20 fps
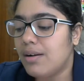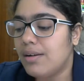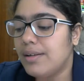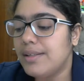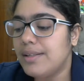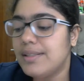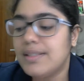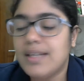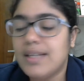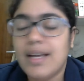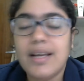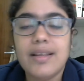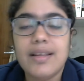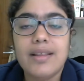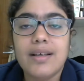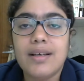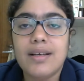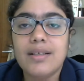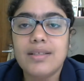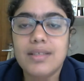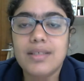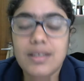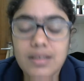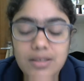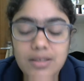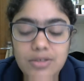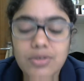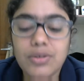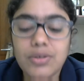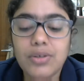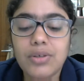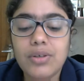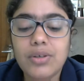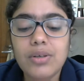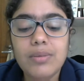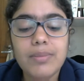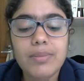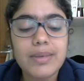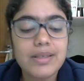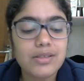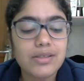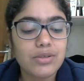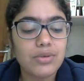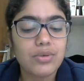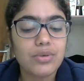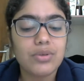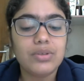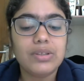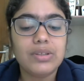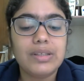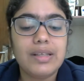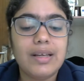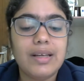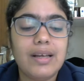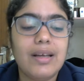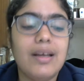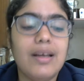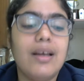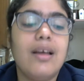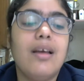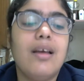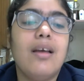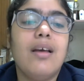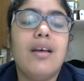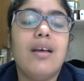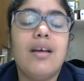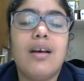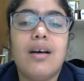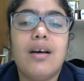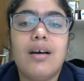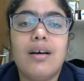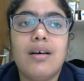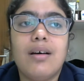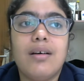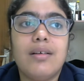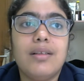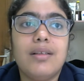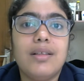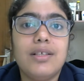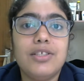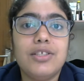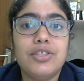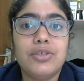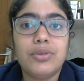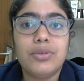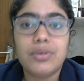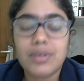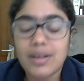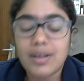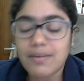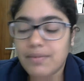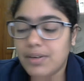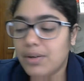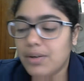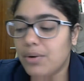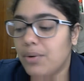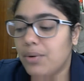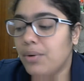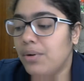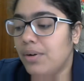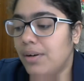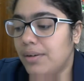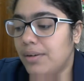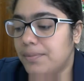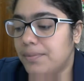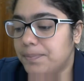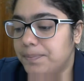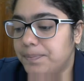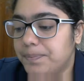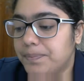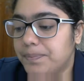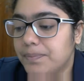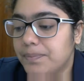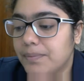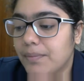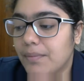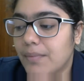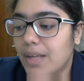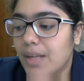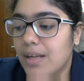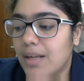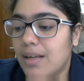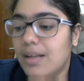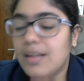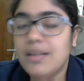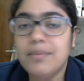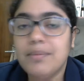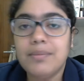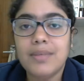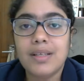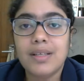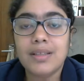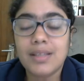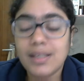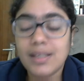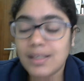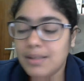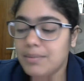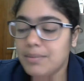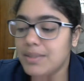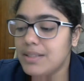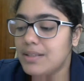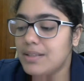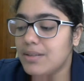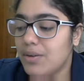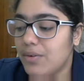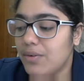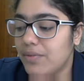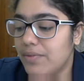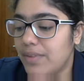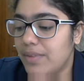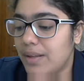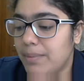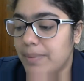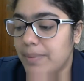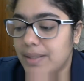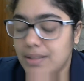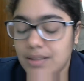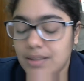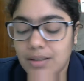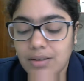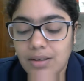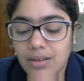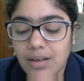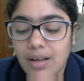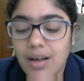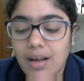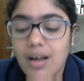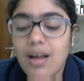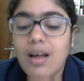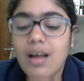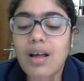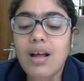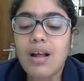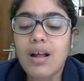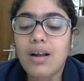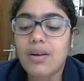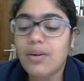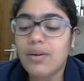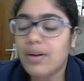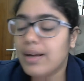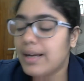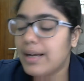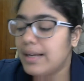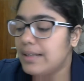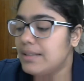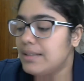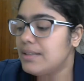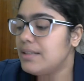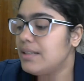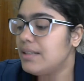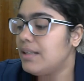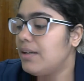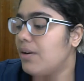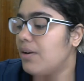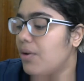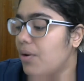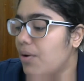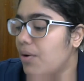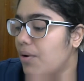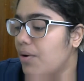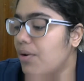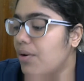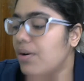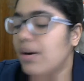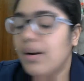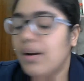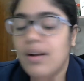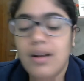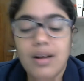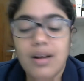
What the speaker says: is either territorial based on the geographical limits of the particular locality, or